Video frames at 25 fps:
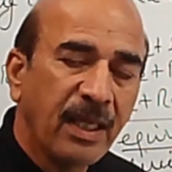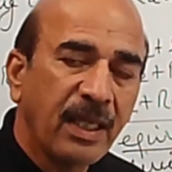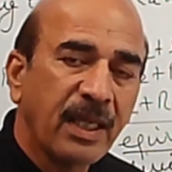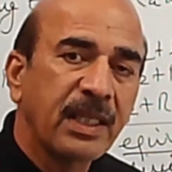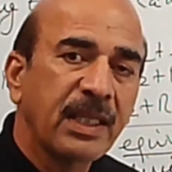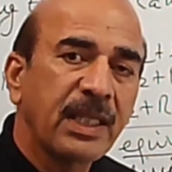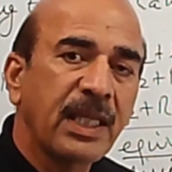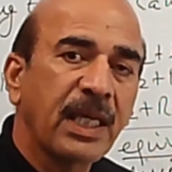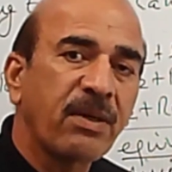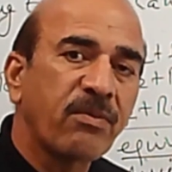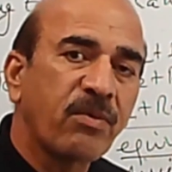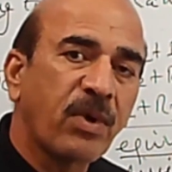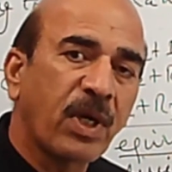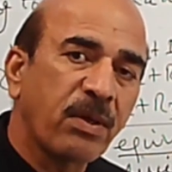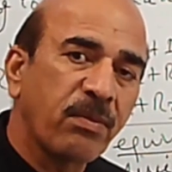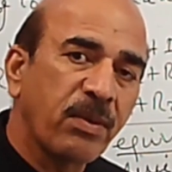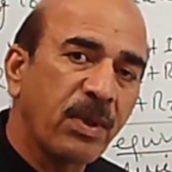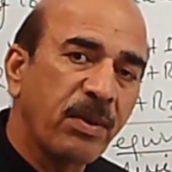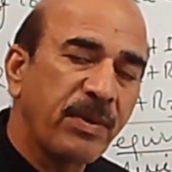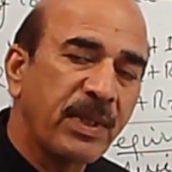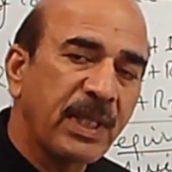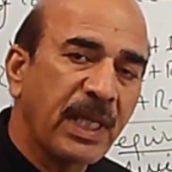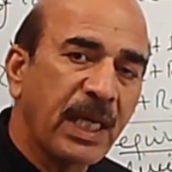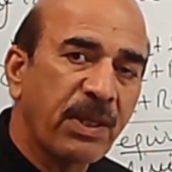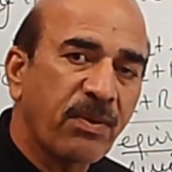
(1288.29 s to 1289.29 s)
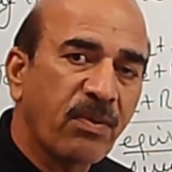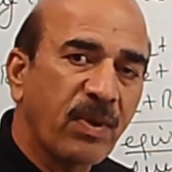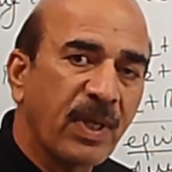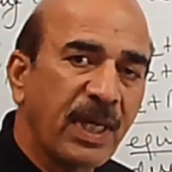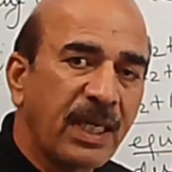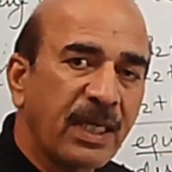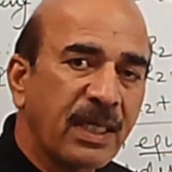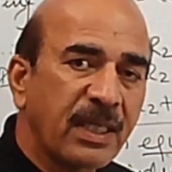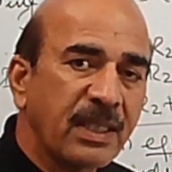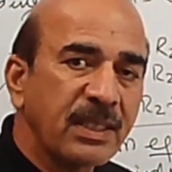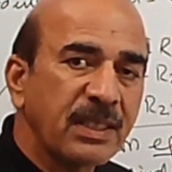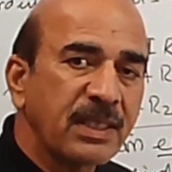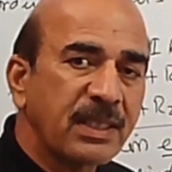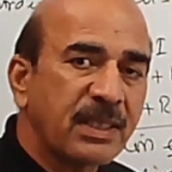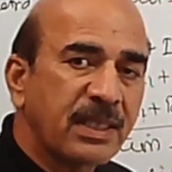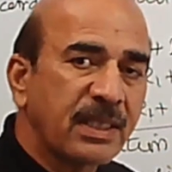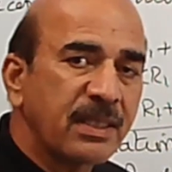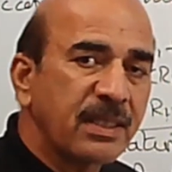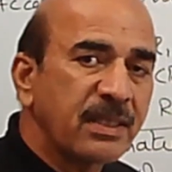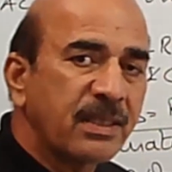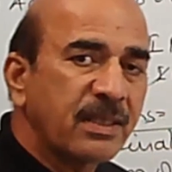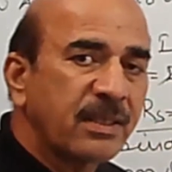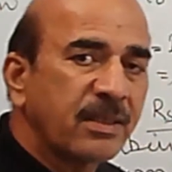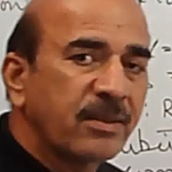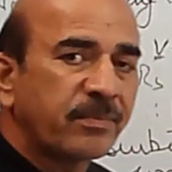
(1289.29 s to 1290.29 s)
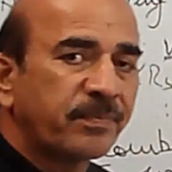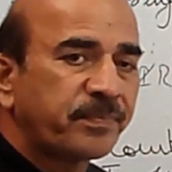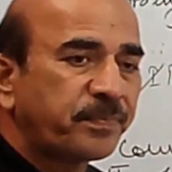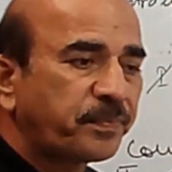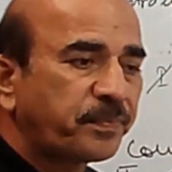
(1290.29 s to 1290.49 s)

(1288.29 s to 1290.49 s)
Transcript: then what will be the equivalent resistance?